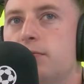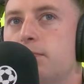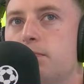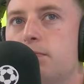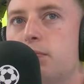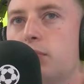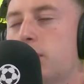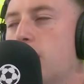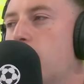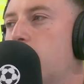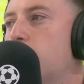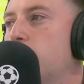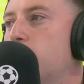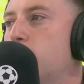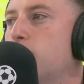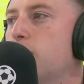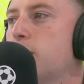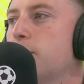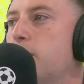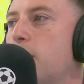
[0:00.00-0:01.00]
But Conor, you
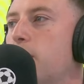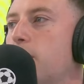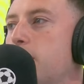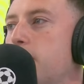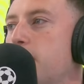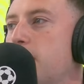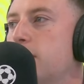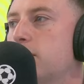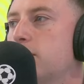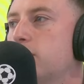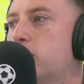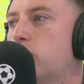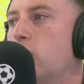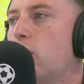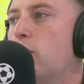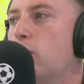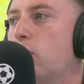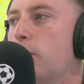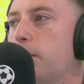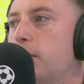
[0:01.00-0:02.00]
would have probably been growing
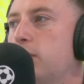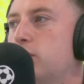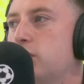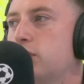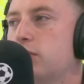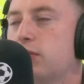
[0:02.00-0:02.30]
up in a dual